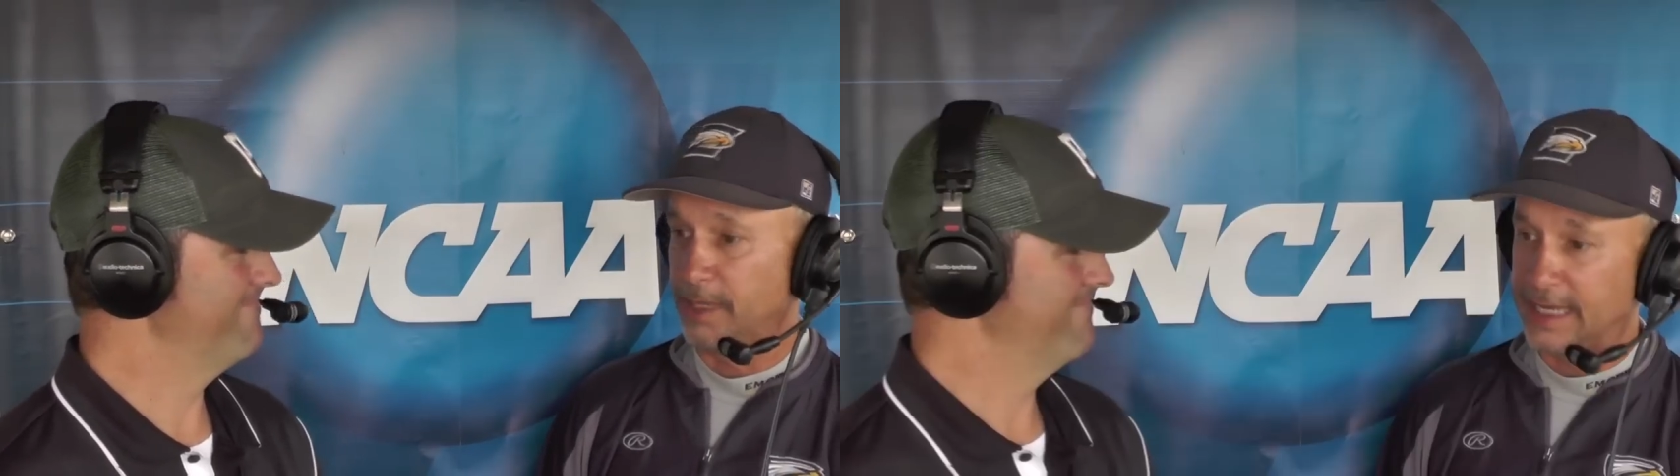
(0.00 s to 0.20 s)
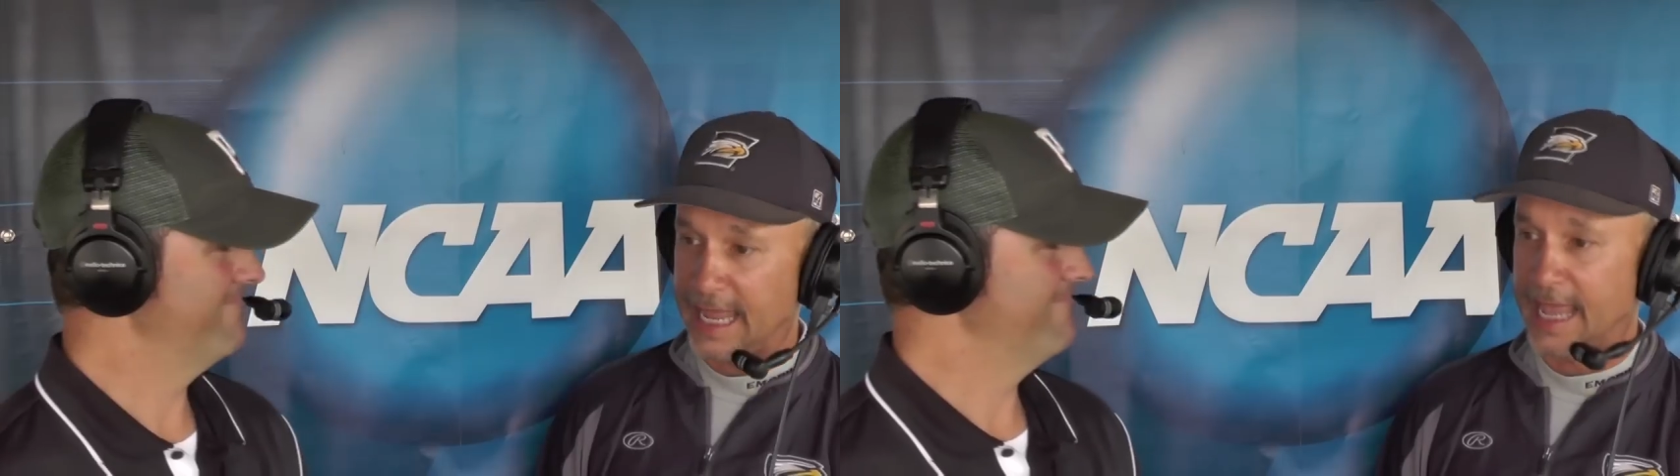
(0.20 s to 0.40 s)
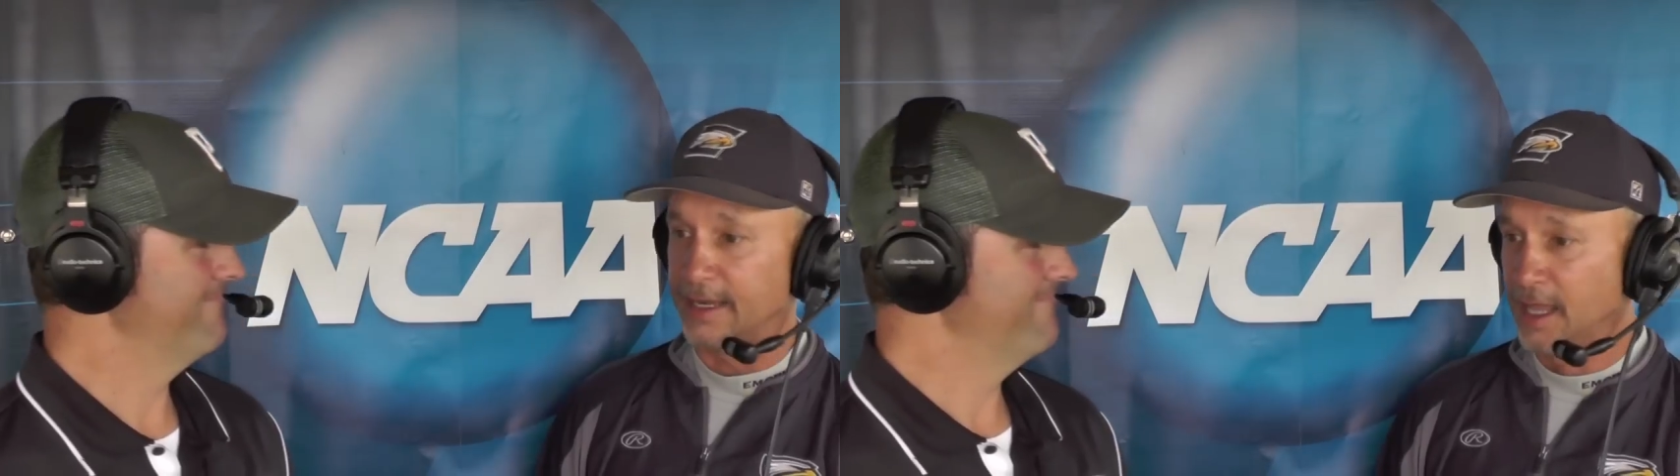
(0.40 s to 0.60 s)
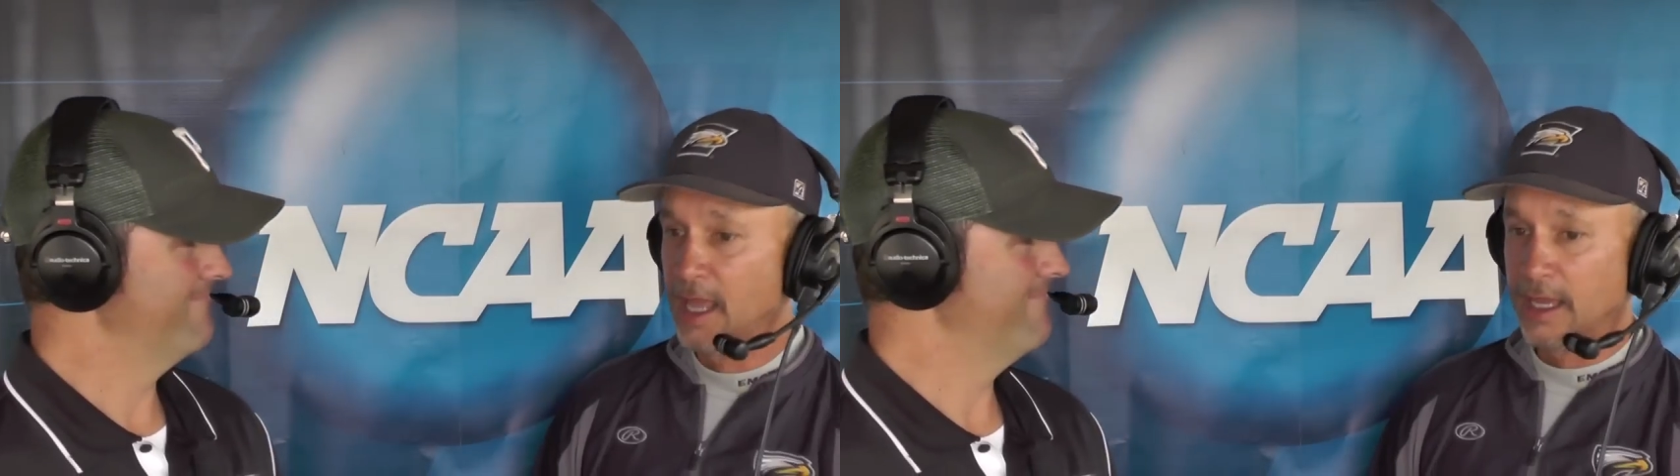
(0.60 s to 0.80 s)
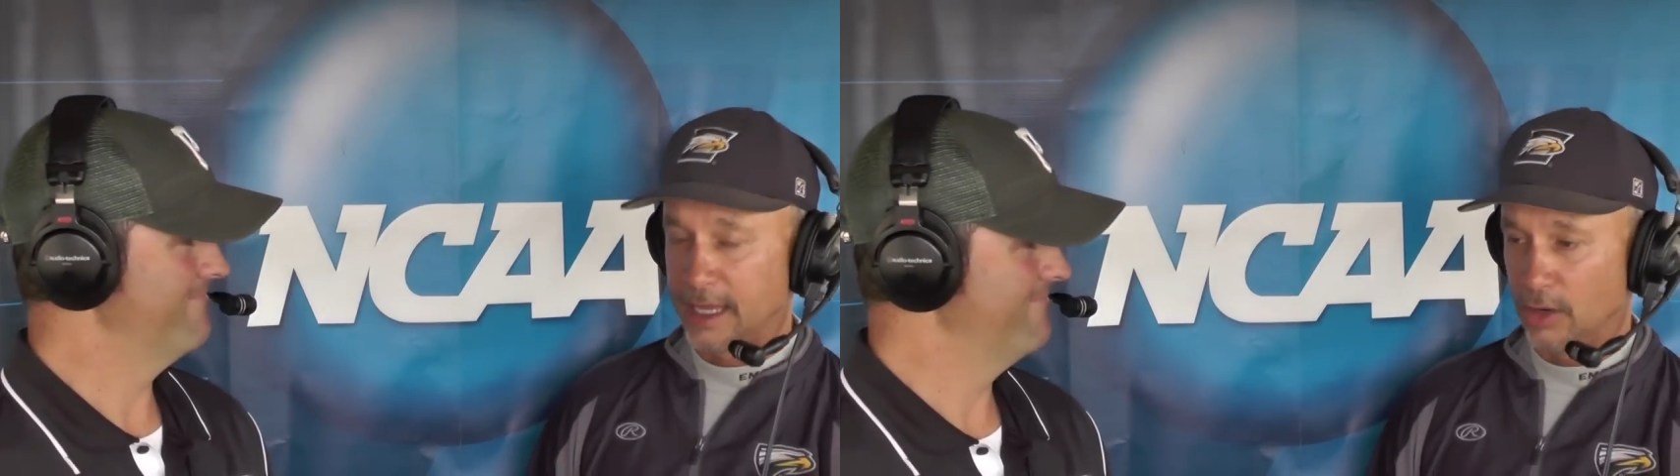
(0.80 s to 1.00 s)
and he can't
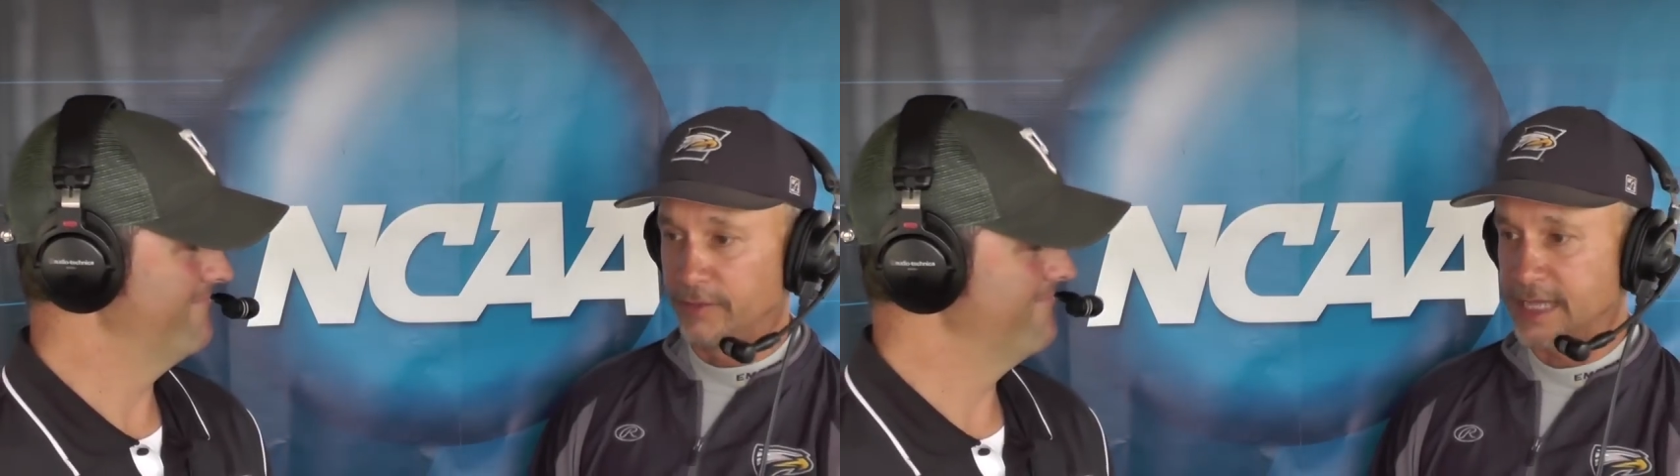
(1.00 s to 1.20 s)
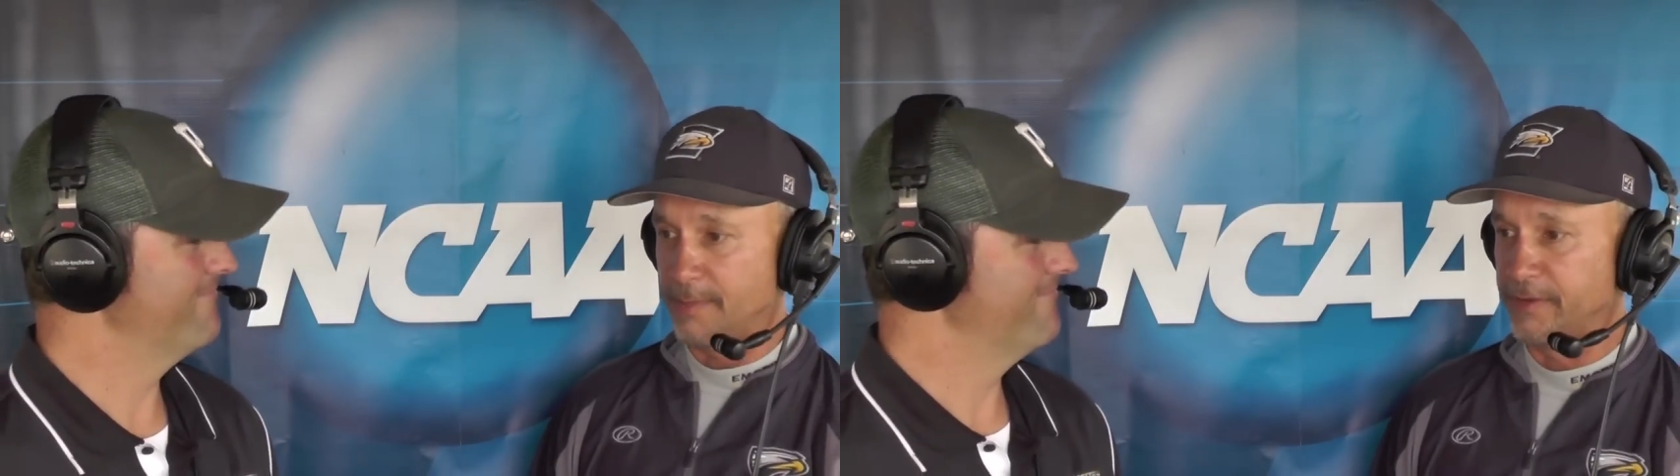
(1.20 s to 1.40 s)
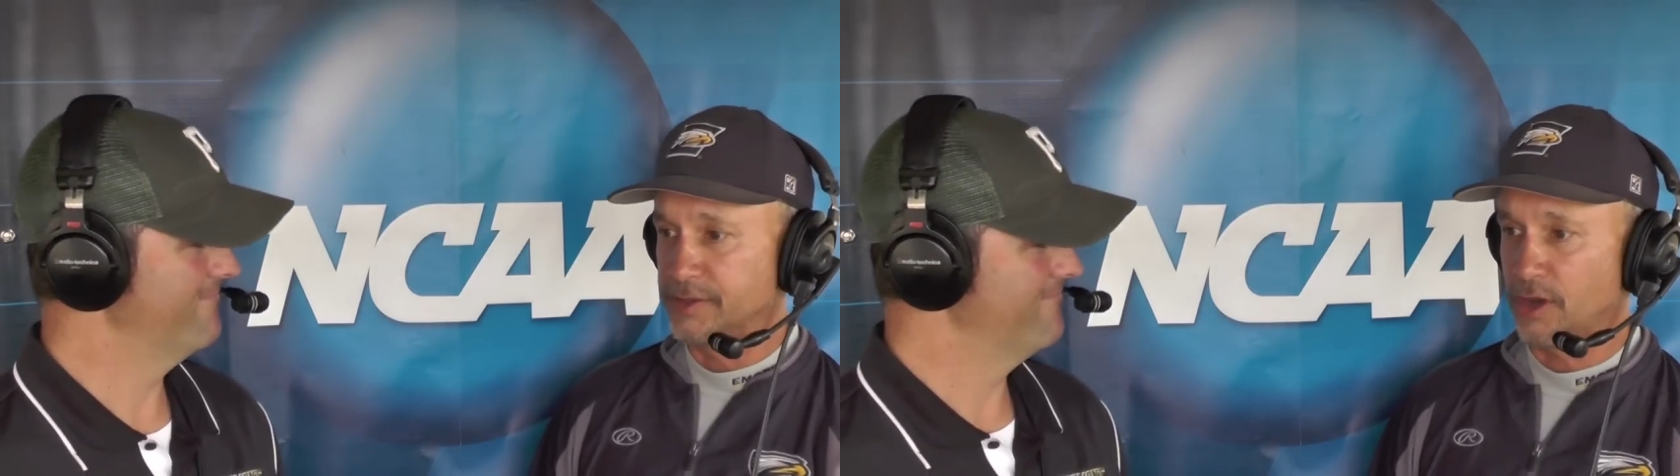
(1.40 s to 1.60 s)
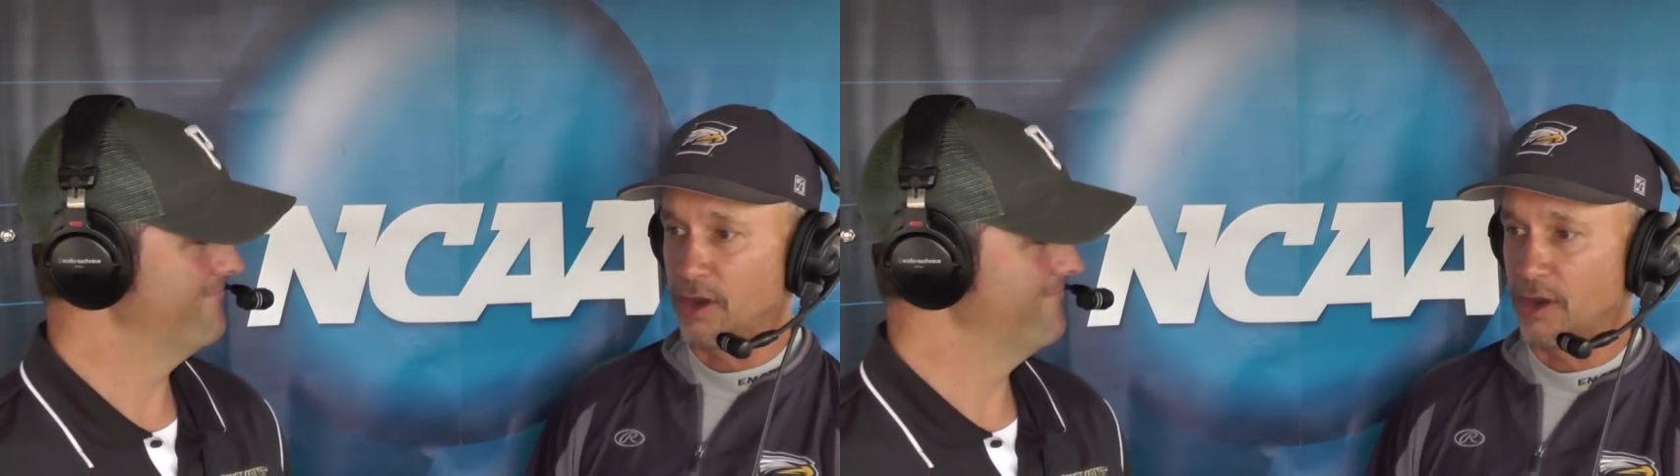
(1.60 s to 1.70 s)
get over top of his